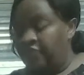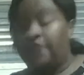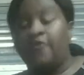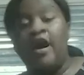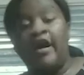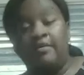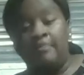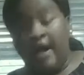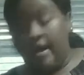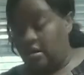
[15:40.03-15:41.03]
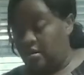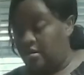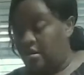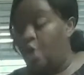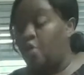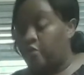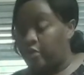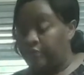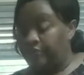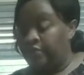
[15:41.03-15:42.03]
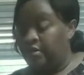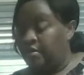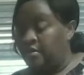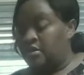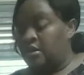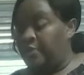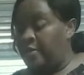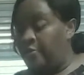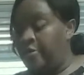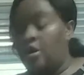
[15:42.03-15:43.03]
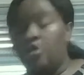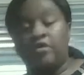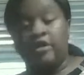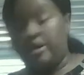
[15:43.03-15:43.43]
frying my okra. Some people put okra in